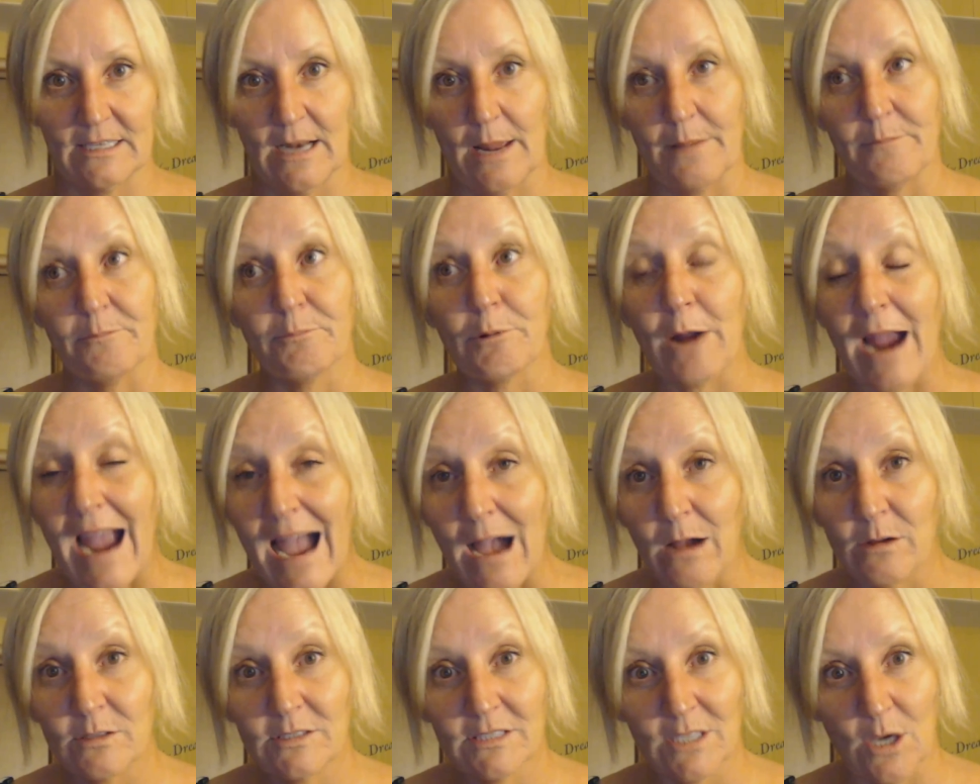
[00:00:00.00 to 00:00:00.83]
and I'm
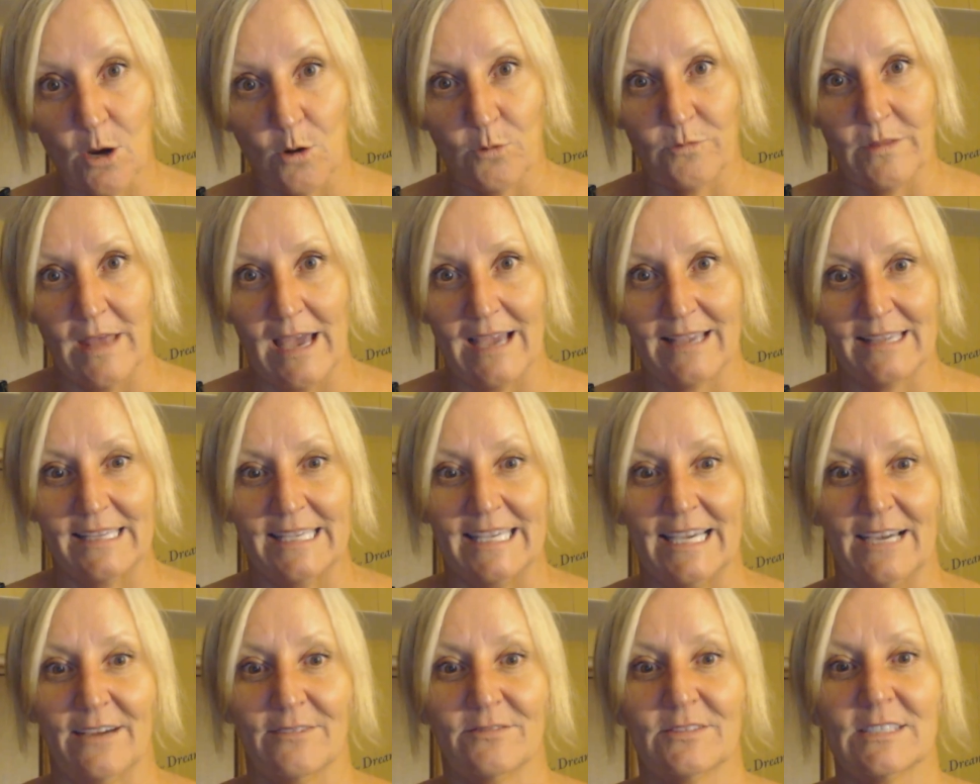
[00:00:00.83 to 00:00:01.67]
proud to own that
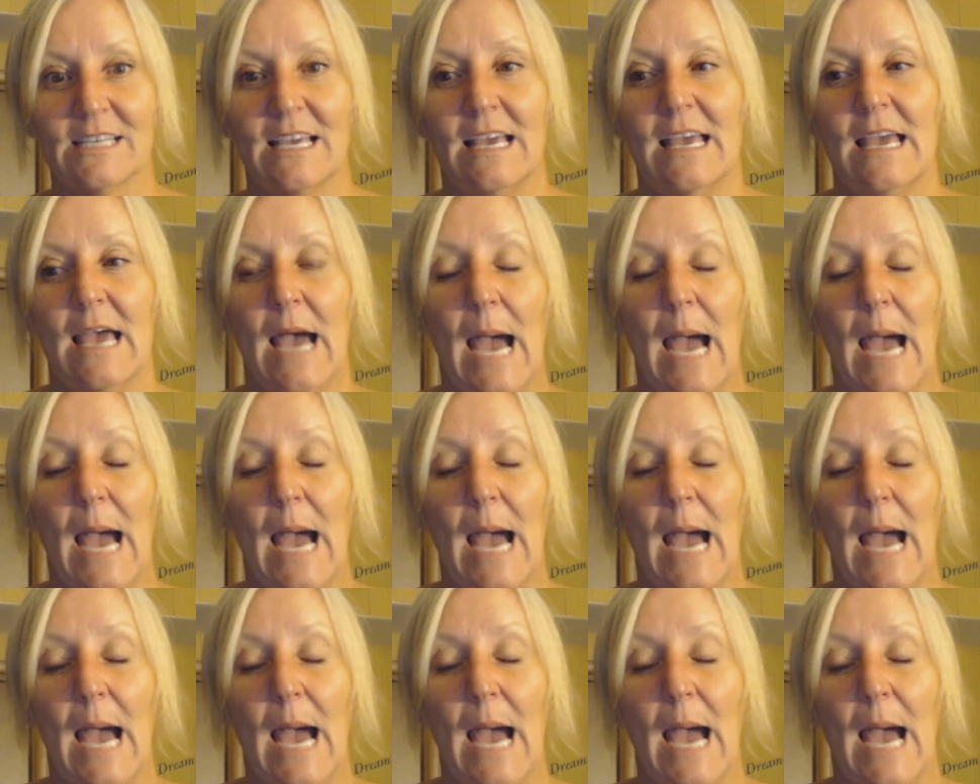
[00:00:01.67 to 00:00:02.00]
gift.